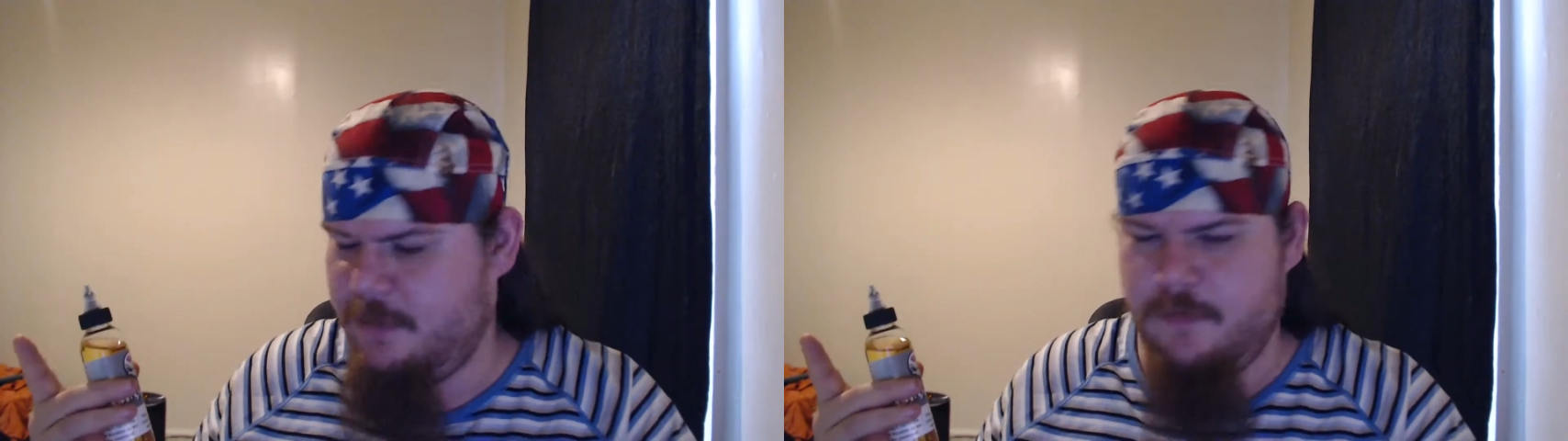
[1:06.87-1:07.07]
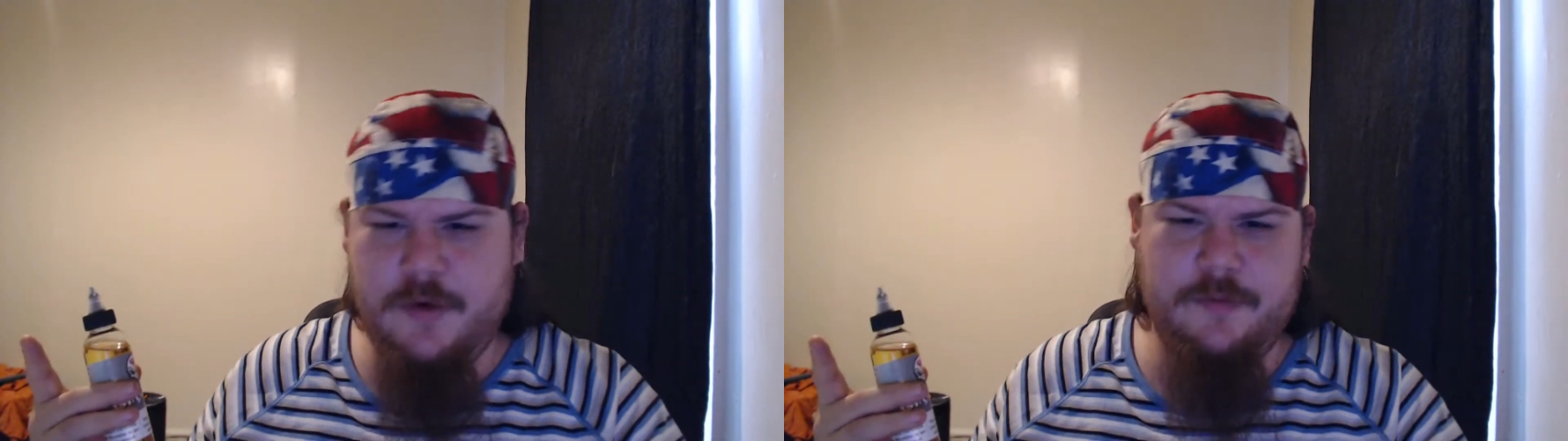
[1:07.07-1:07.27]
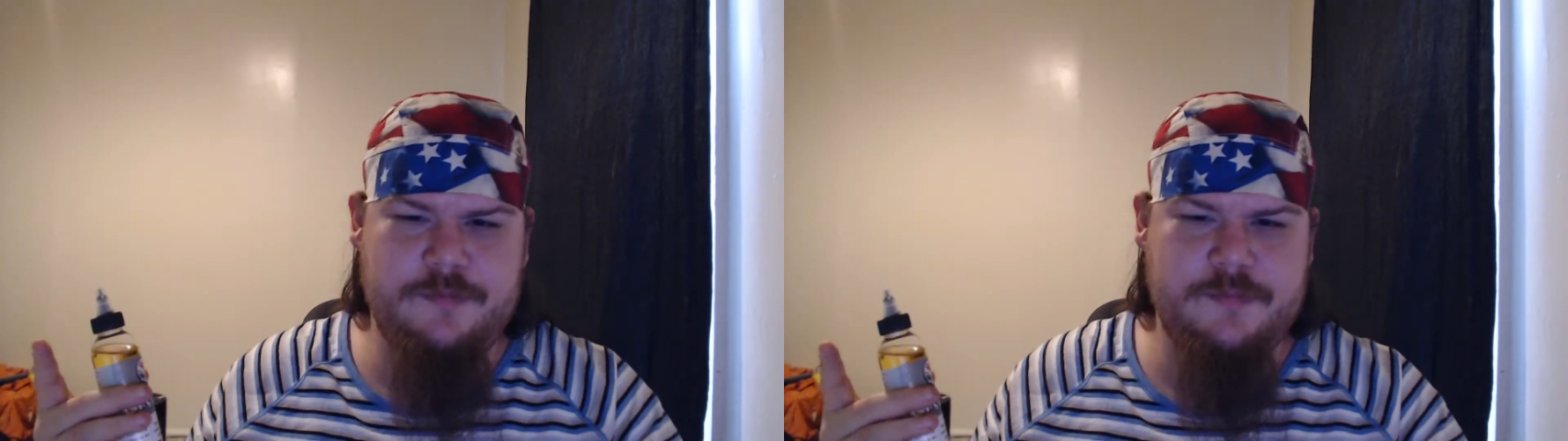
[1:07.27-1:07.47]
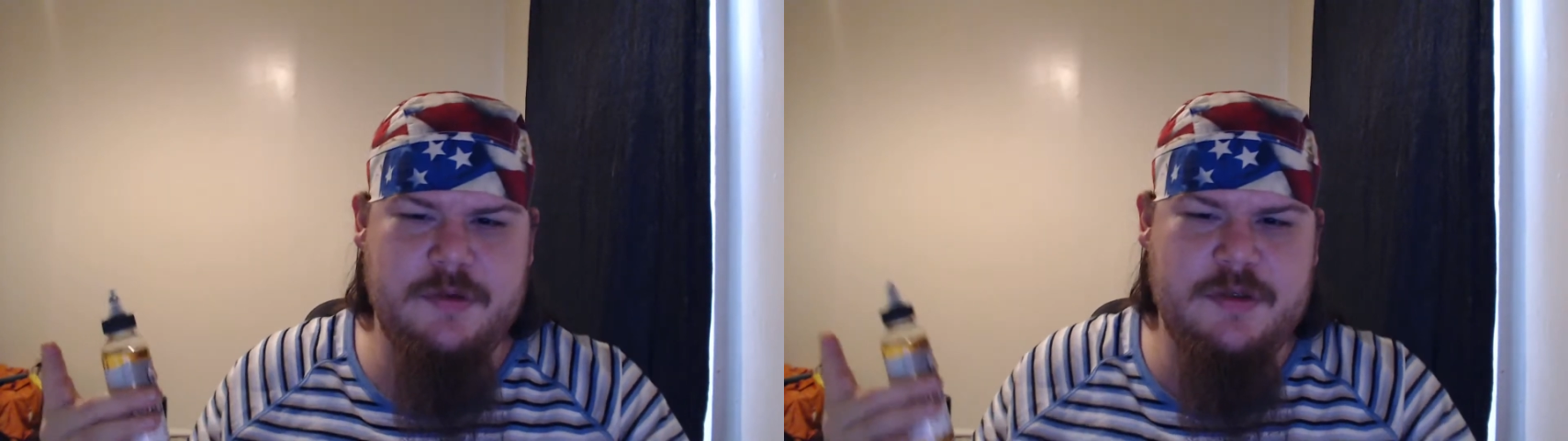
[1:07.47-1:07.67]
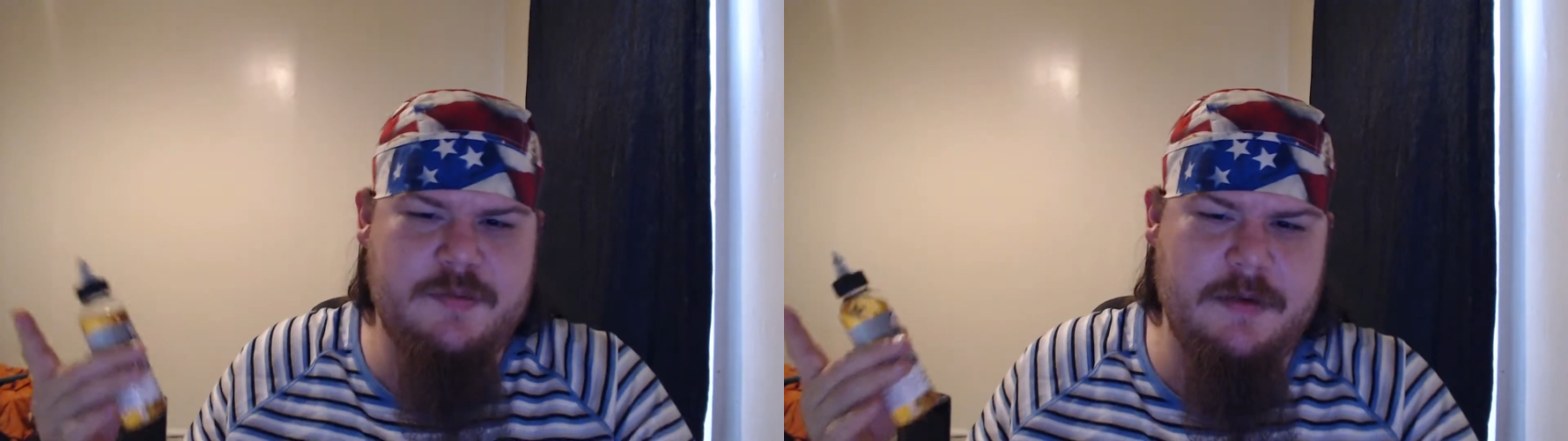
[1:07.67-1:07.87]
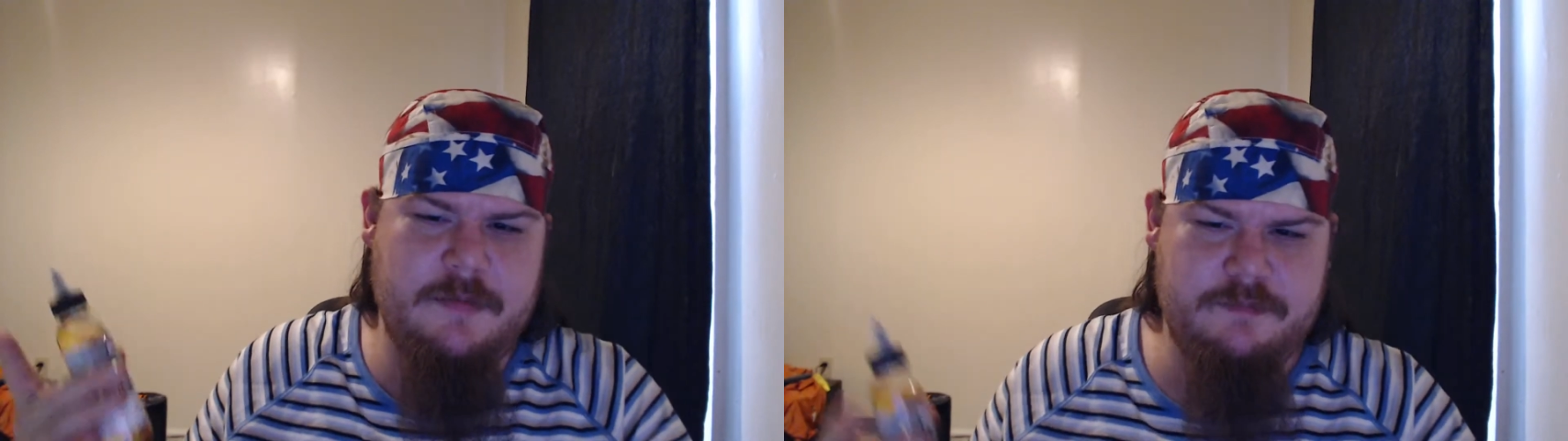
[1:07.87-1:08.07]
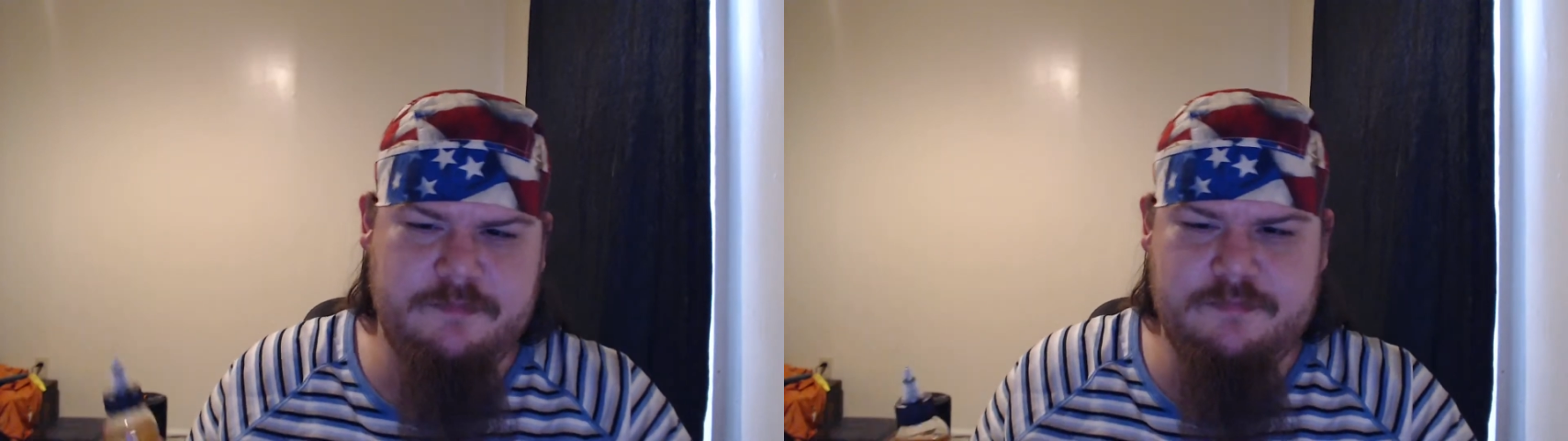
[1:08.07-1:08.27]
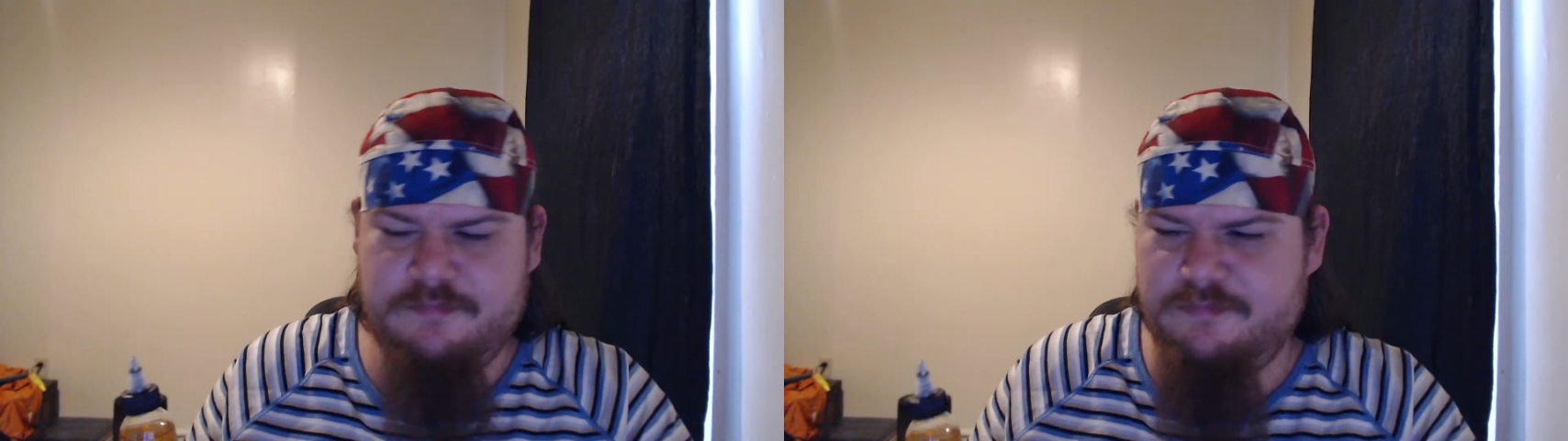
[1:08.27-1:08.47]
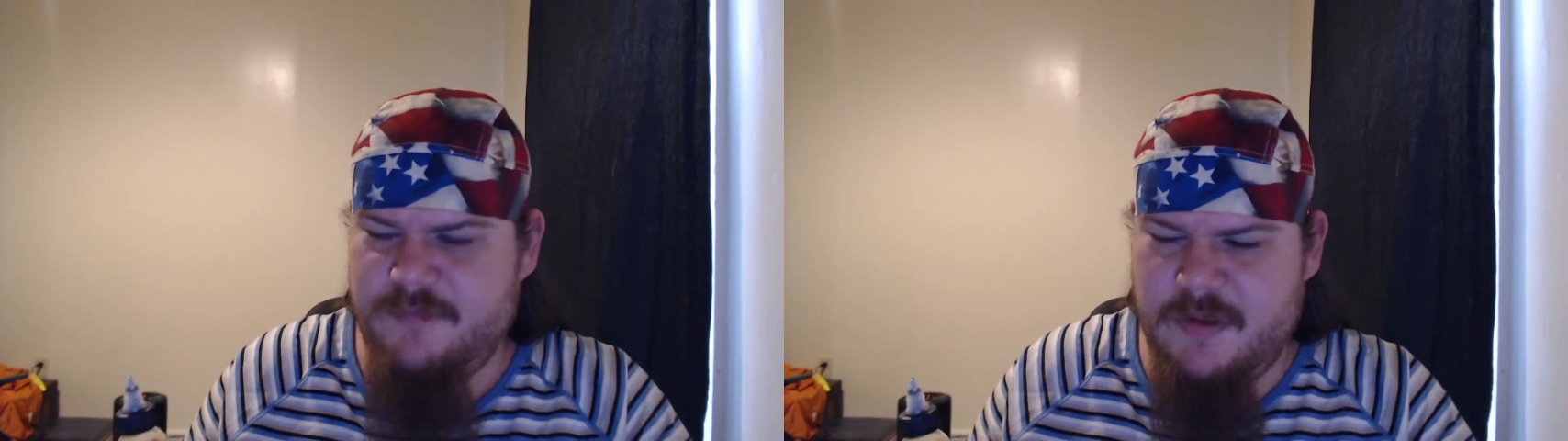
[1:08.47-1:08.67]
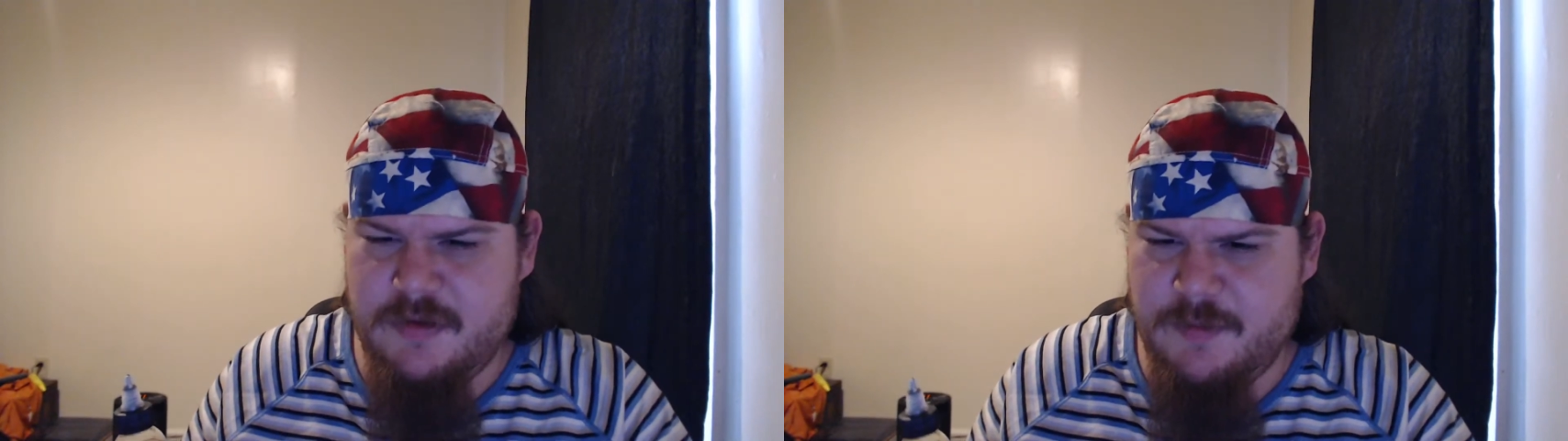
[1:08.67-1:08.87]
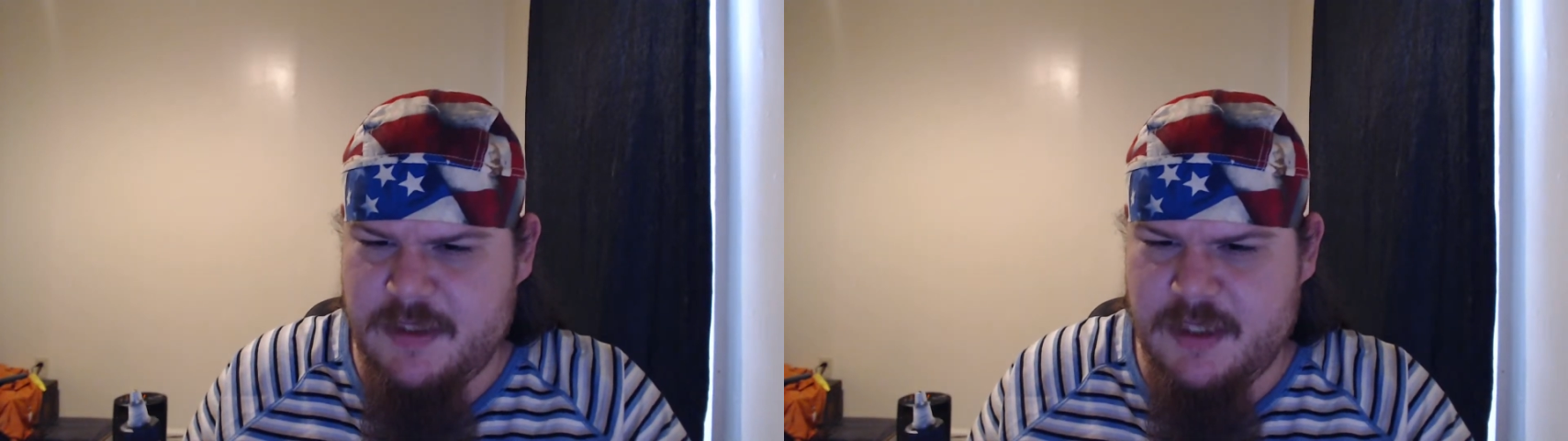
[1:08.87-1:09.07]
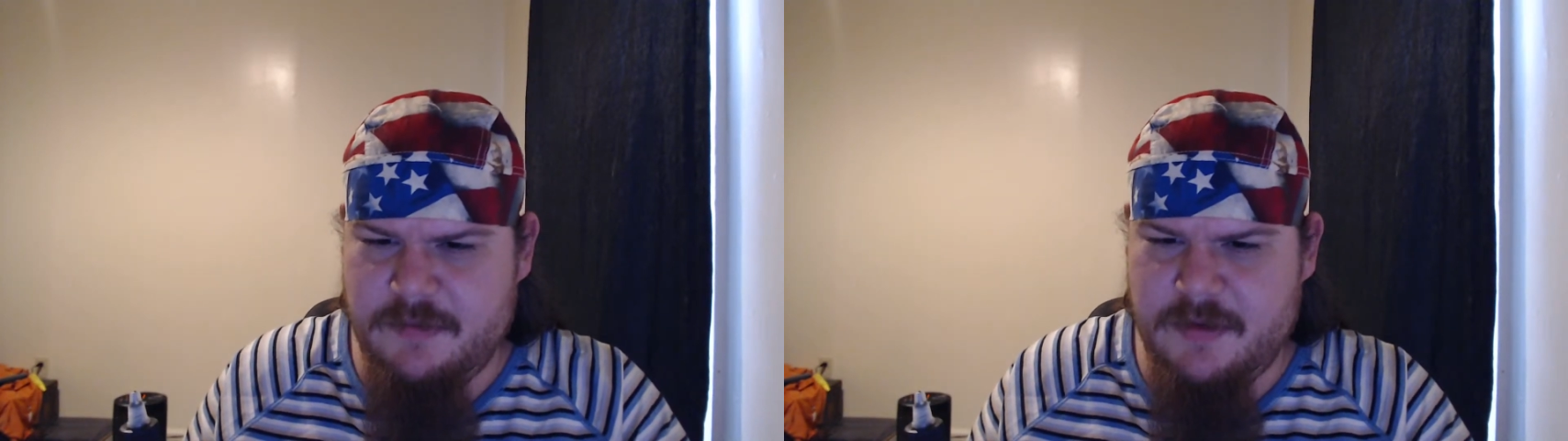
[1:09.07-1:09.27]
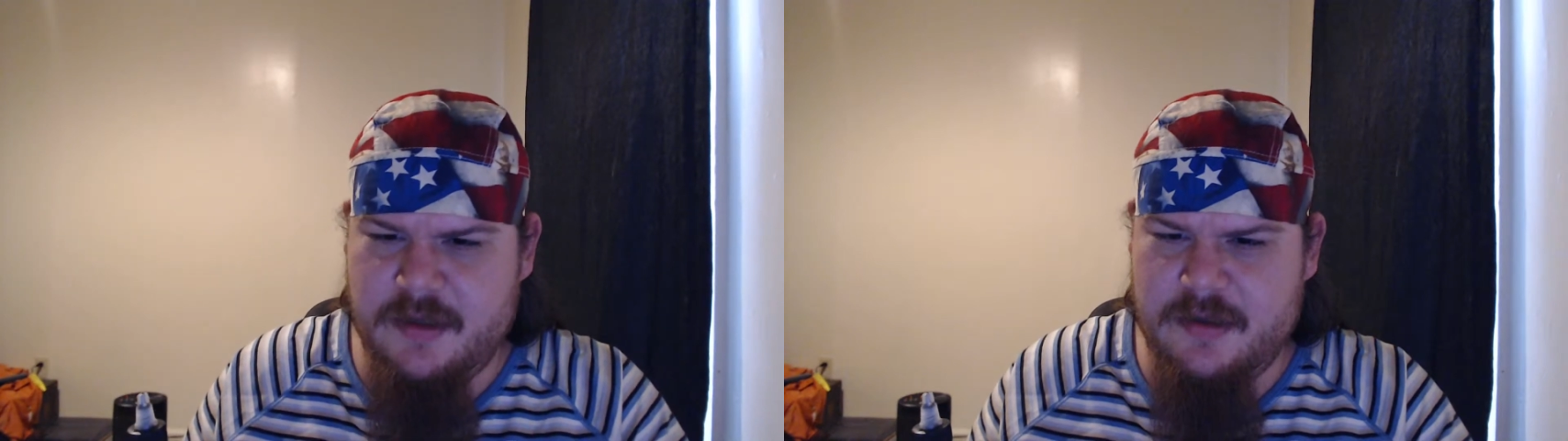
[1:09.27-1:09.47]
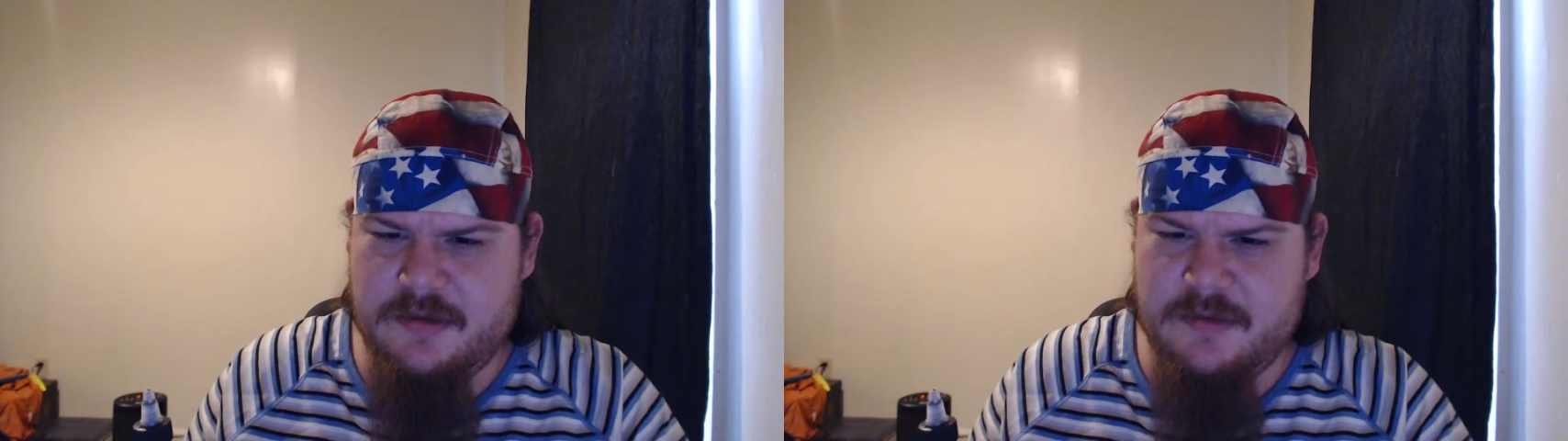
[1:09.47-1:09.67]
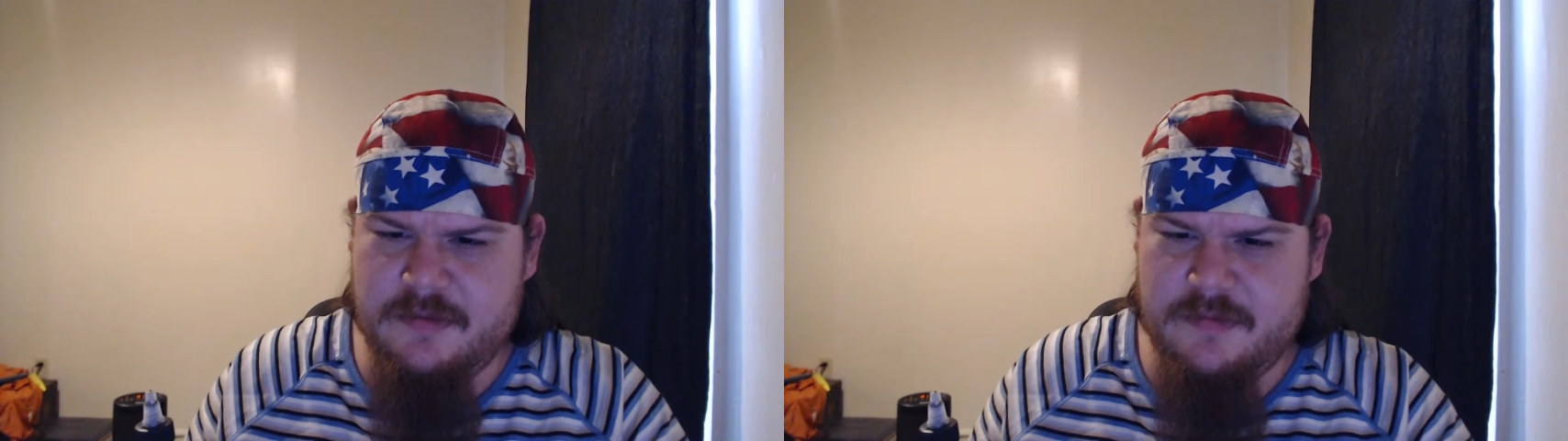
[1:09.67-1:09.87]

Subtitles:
Well, that was my stepdad's.